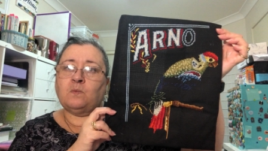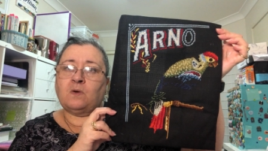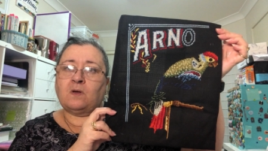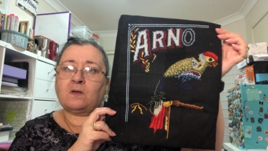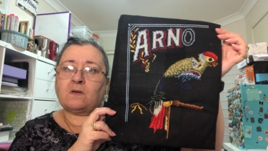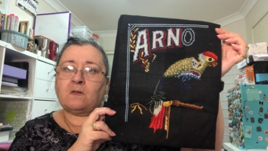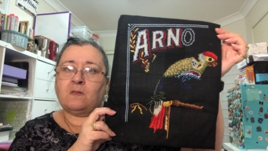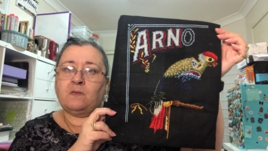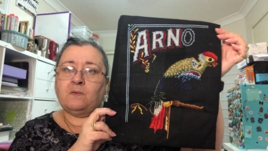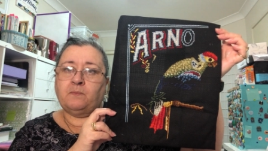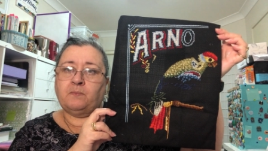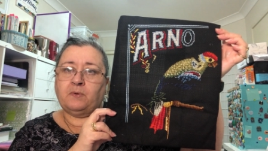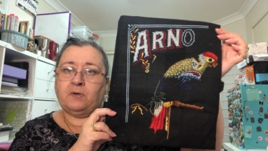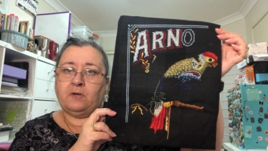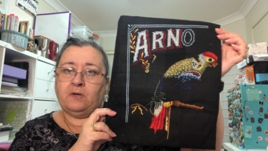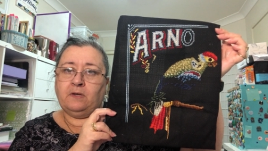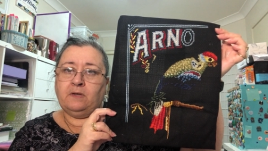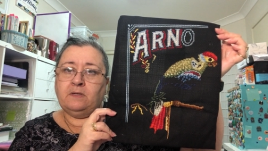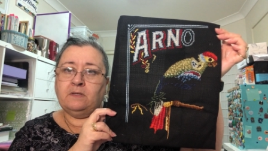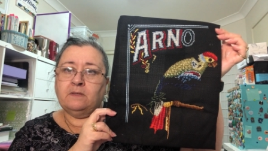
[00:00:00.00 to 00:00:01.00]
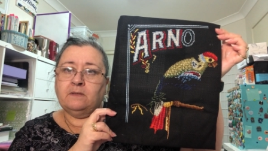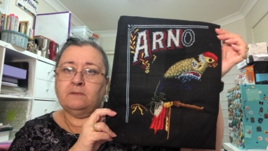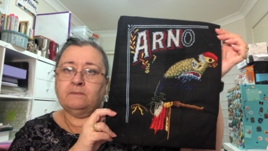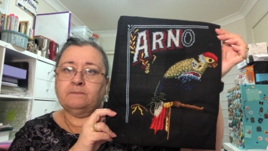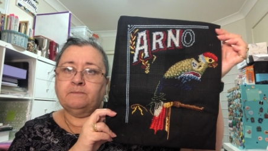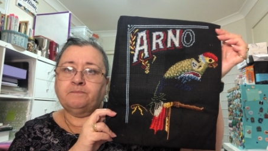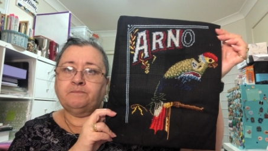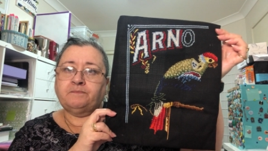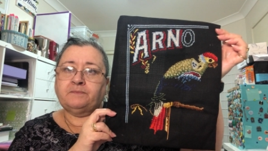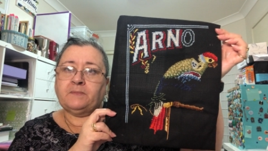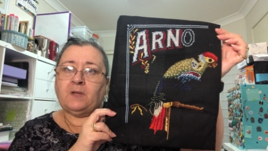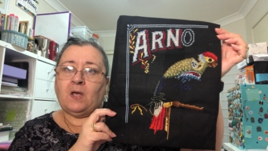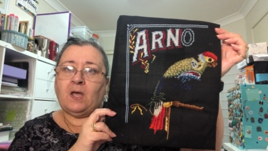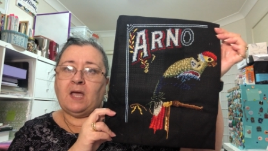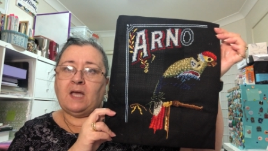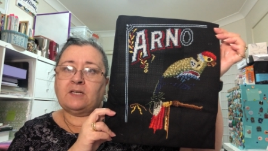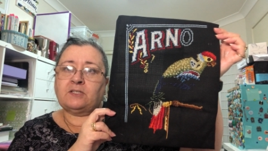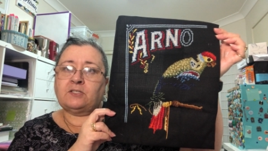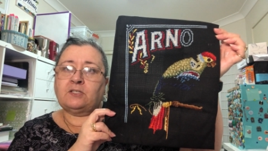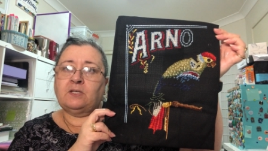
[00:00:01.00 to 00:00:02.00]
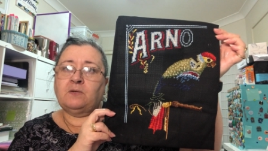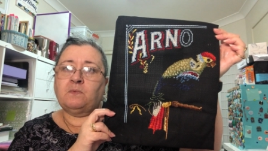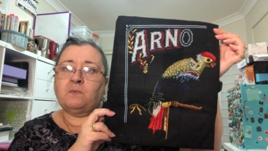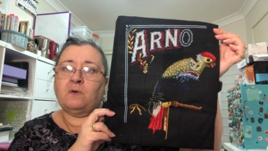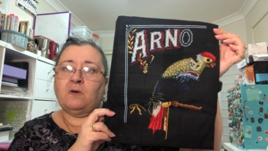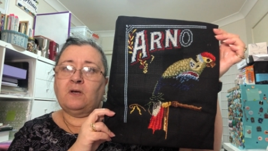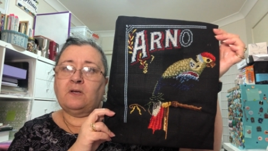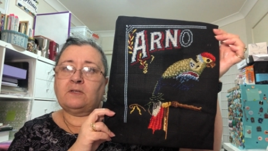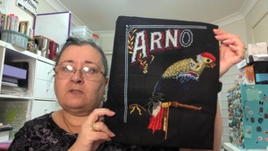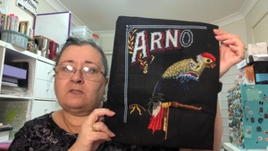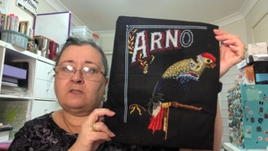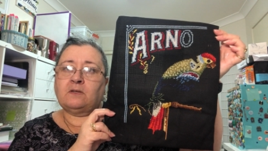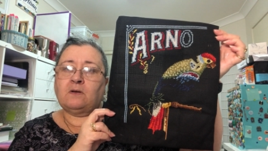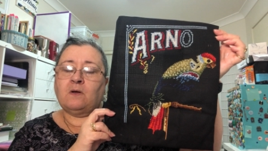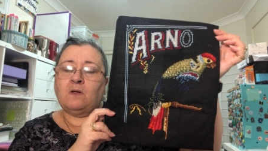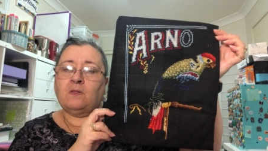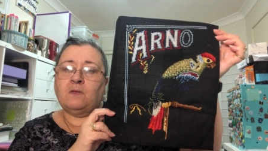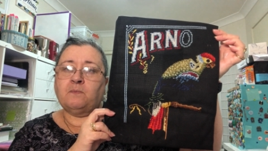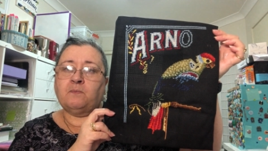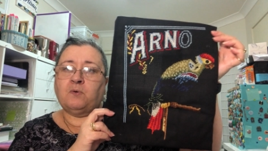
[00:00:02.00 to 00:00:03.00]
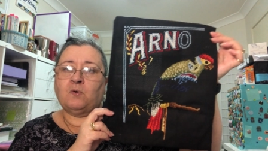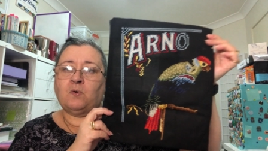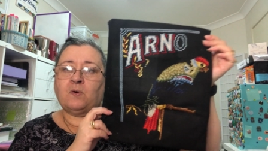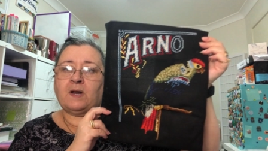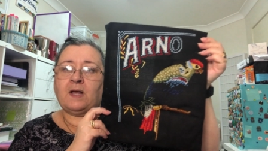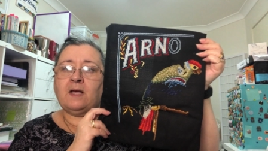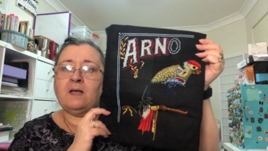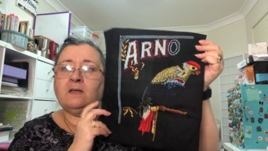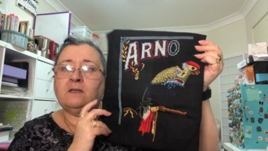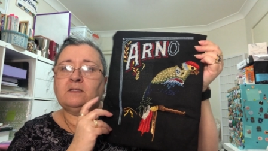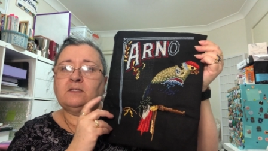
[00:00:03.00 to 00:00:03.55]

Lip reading: work on the bird. I actually worked on the border.